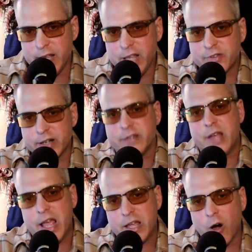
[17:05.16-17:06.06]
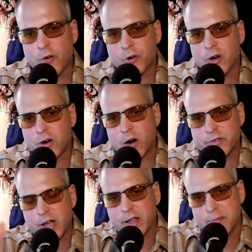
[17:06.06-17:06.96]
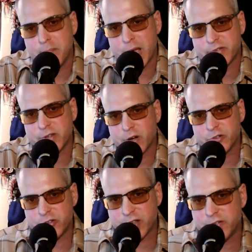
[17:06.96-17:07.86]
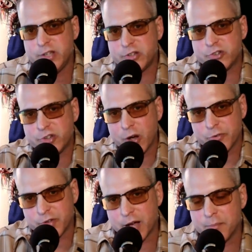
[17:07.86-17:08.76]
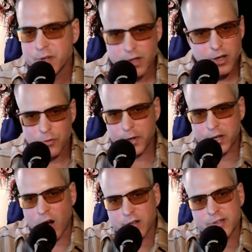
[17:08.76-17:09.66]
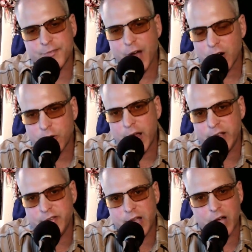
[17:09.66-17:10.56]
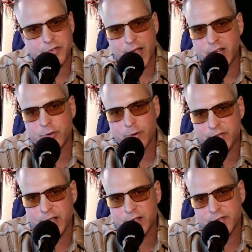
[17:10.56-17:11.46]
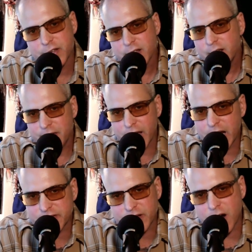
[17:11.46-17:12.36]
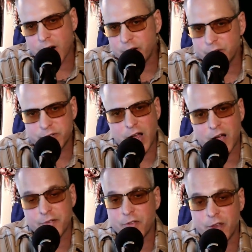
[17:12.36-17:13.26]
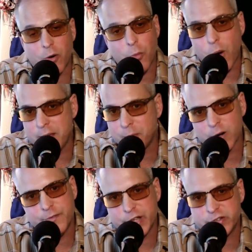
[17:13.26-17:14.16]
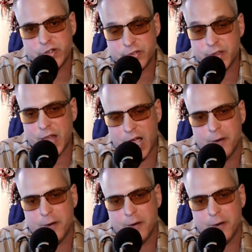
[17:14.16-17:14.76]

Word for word: going to take over a cartel in Mexico just because he just shows up. Regardless of how crazy, how dangerous he is, they got sicarios down there that are way more vicious than that.